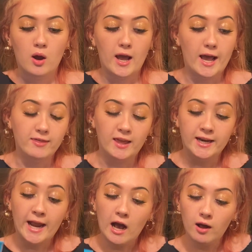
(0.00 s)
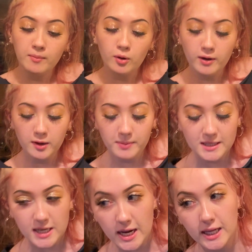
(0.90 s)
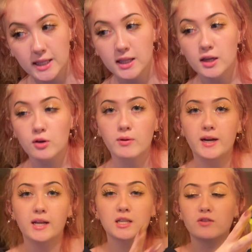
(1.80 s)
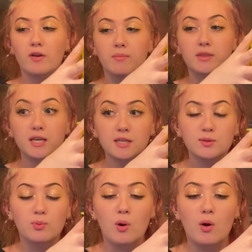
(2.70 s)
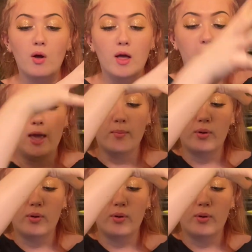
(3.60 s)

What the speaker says: And then now I'm going to be taking the ingredients from this bowl and